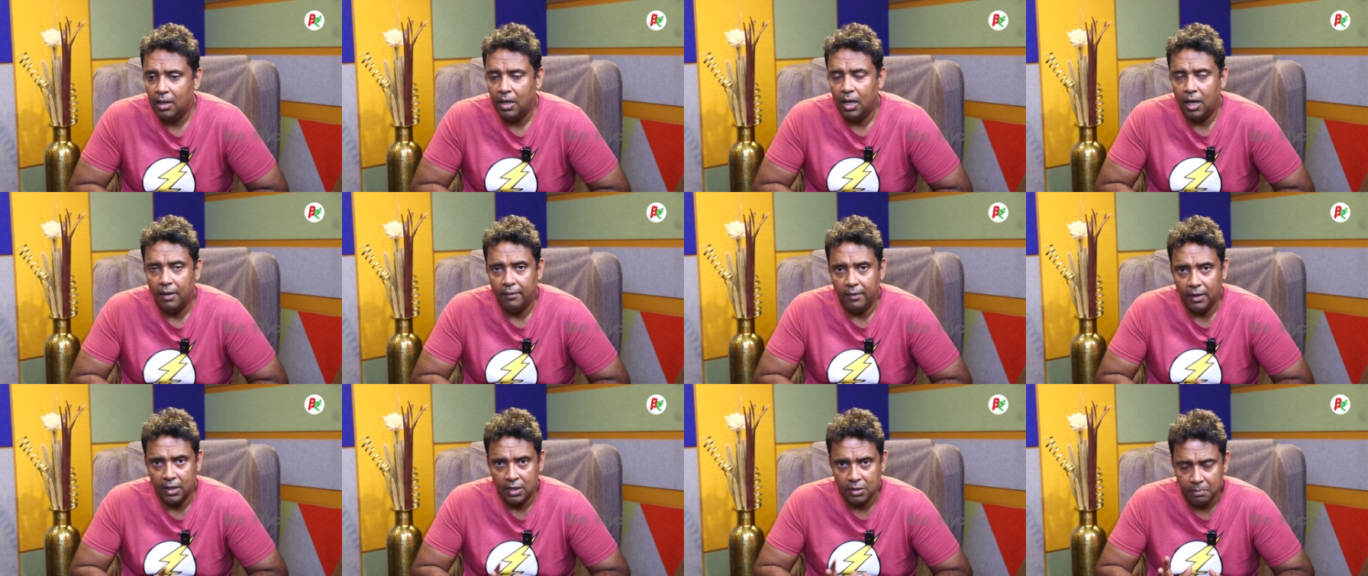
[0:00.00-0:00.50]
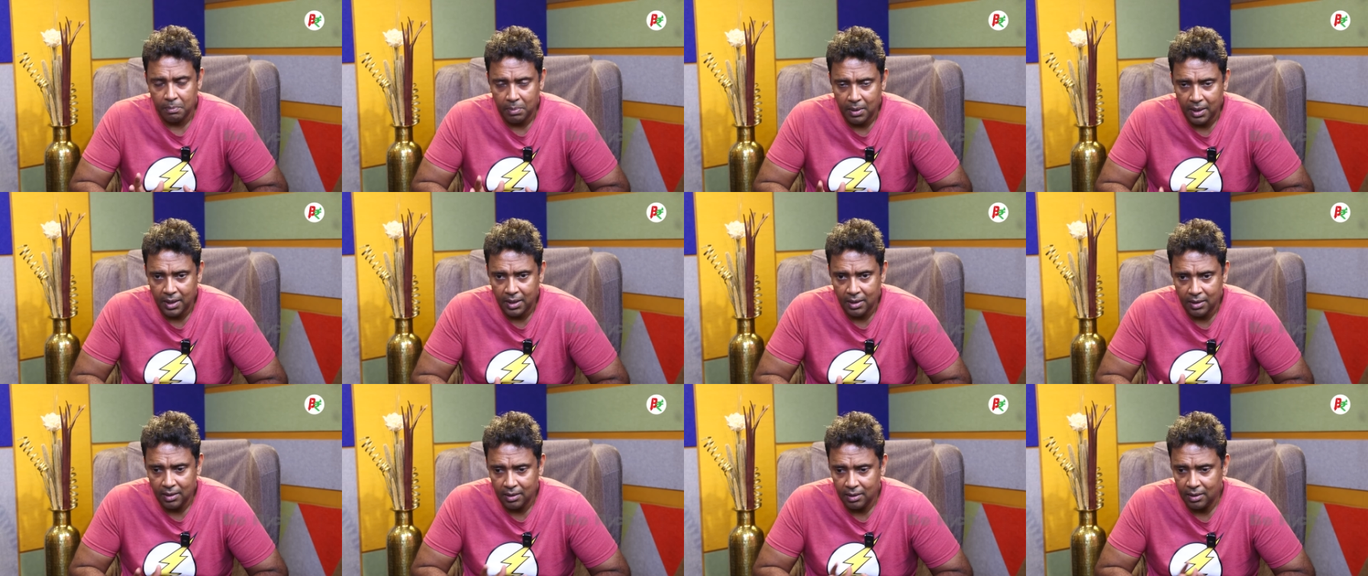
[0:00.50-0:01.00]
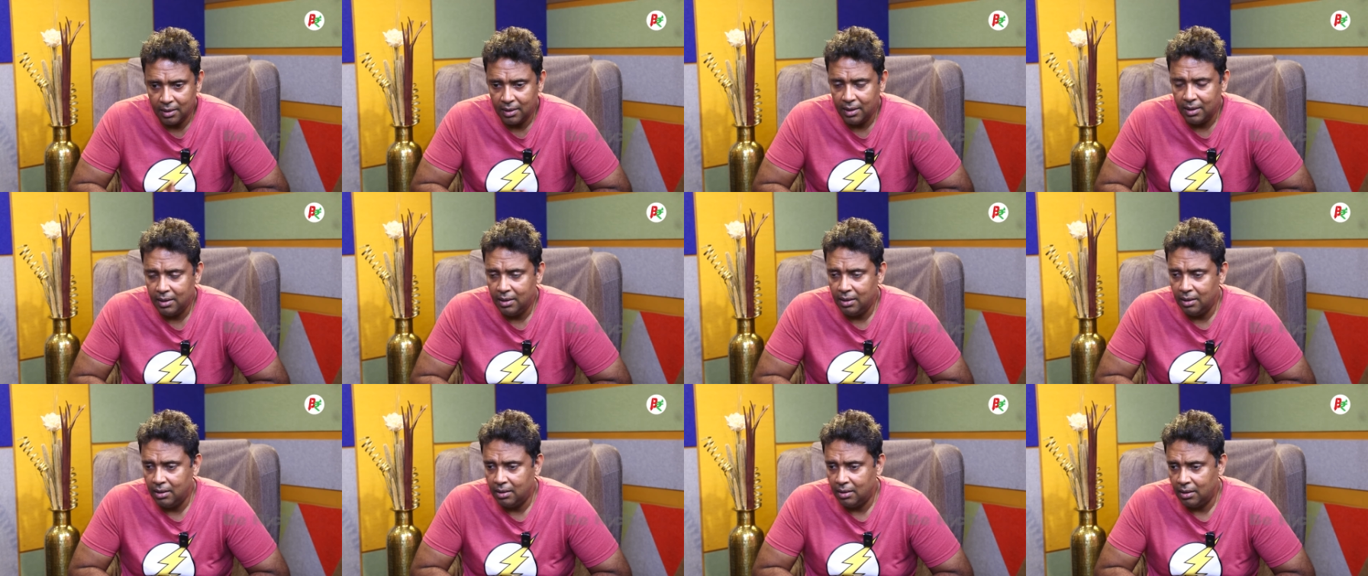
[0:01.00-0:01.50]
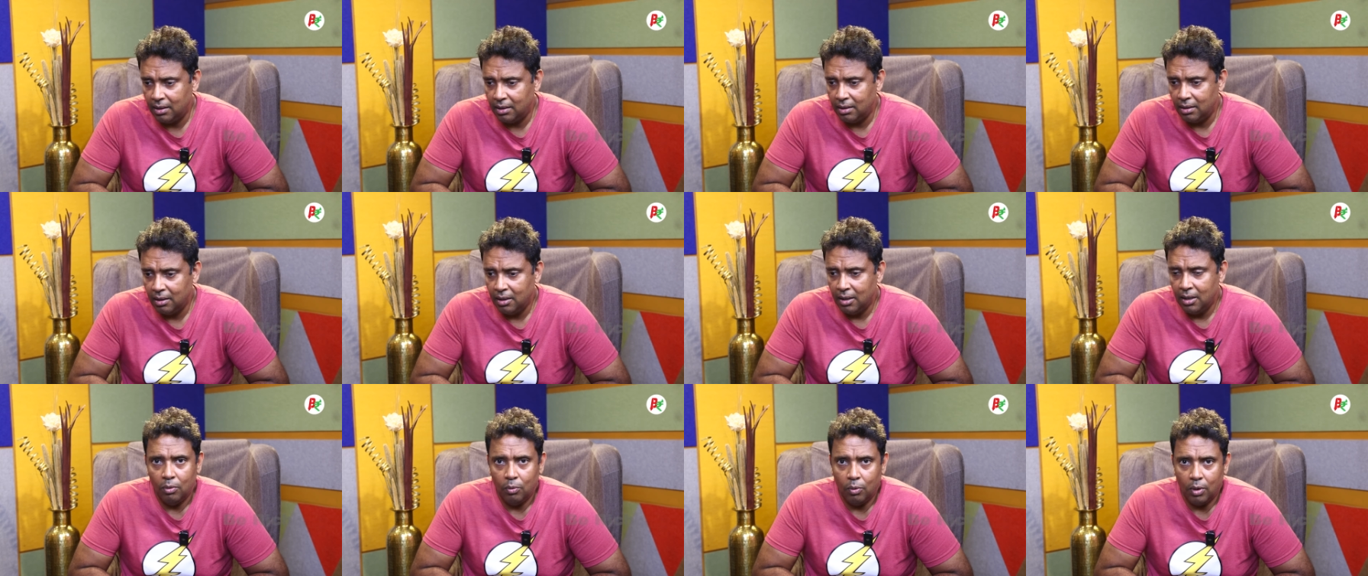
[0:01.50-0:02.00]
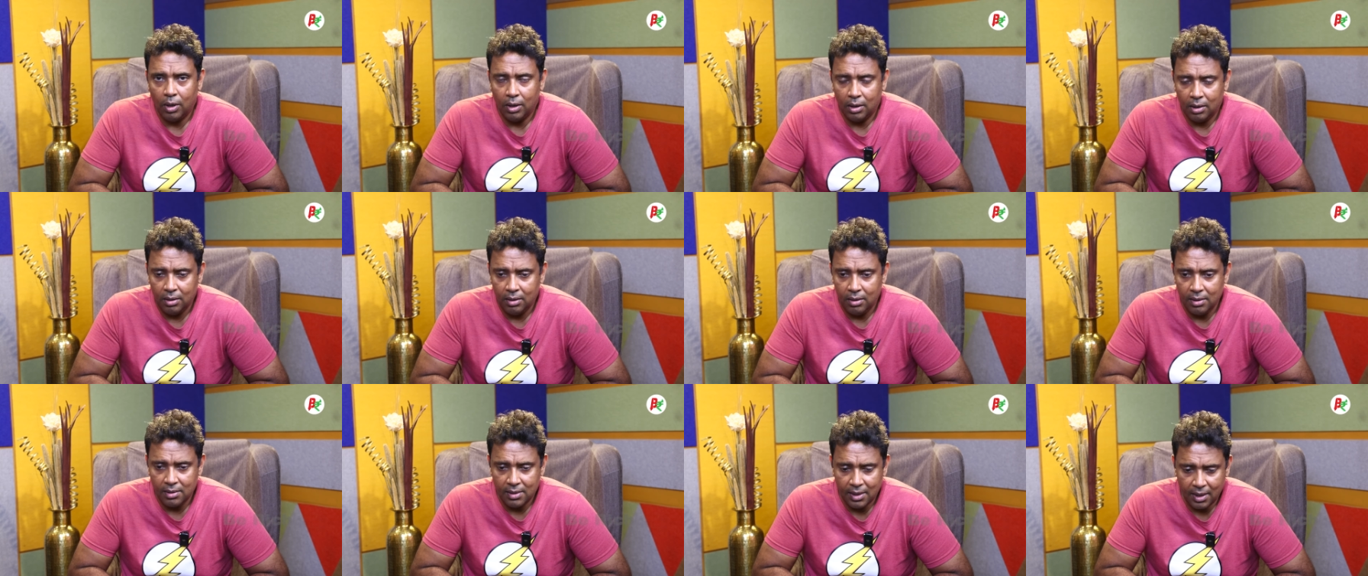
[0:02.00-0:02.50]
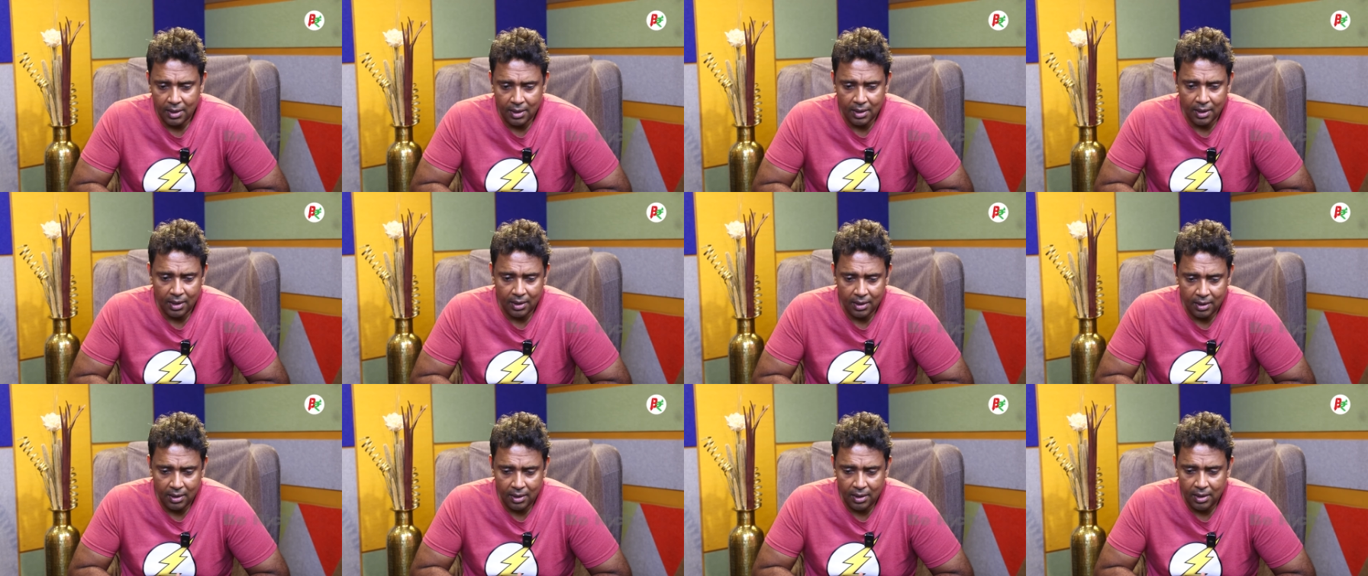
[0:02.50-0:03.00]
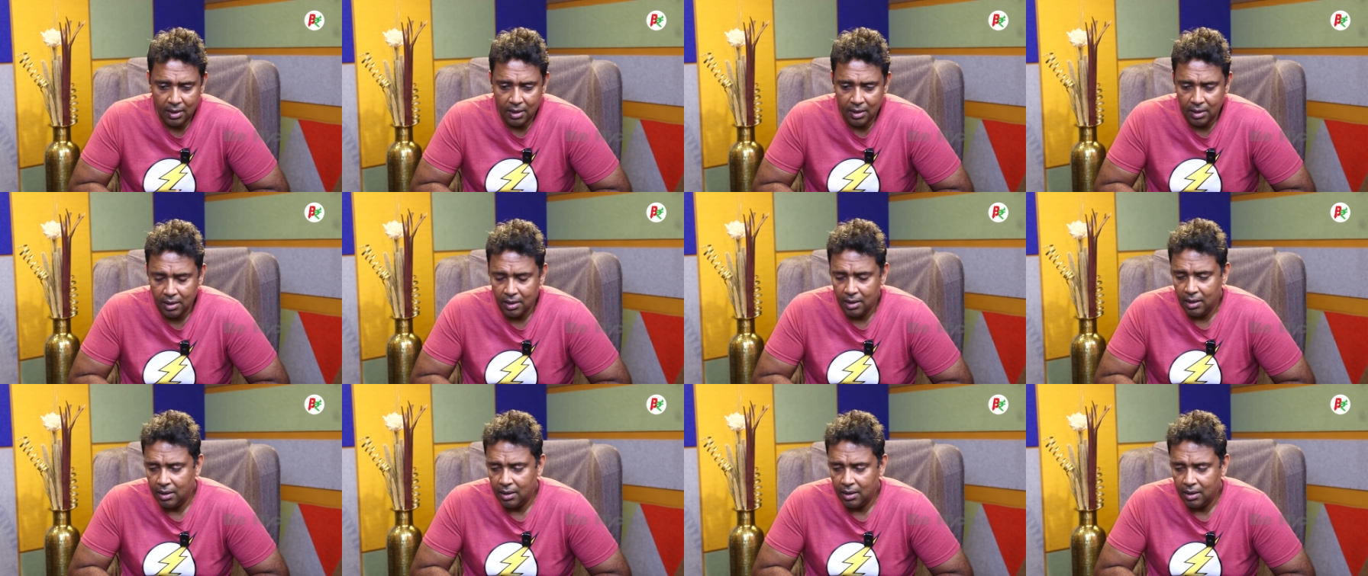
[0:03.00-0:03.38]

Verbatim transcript: I've explained in great detail what this NRE,